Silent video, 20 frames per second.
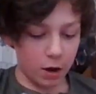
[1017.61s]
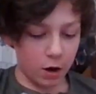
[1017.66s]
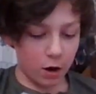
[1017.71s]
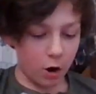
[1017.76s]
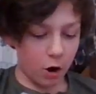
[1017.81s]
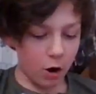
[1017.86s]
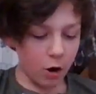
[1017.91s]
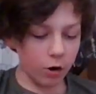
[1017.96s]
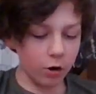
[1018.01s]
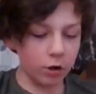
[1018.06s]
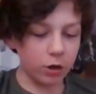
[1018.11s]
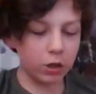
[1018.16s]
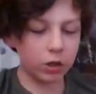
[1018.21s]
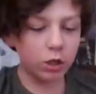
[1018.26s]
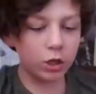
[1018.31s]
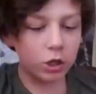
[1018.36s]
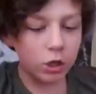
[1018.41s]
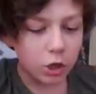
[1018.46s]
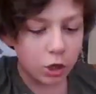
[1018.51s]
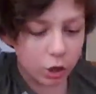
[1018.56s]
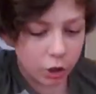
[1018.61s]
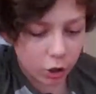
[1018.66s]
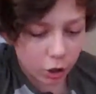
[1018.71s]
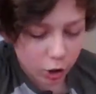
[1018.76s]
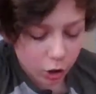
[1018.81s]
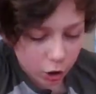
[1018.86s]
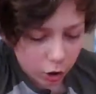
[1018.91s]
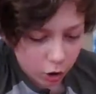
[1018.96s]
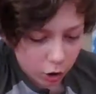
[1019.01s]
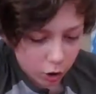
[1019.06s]
Aren't
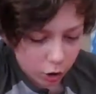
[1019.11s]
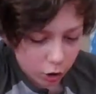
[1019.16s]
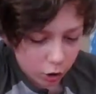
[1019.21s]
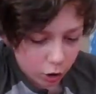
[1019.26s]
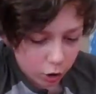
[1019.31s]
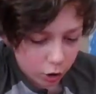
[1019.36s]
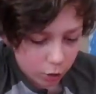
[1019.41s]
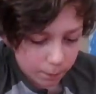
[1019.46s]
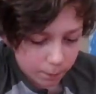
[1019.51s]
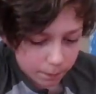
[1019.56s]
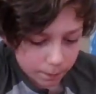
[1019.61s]
you?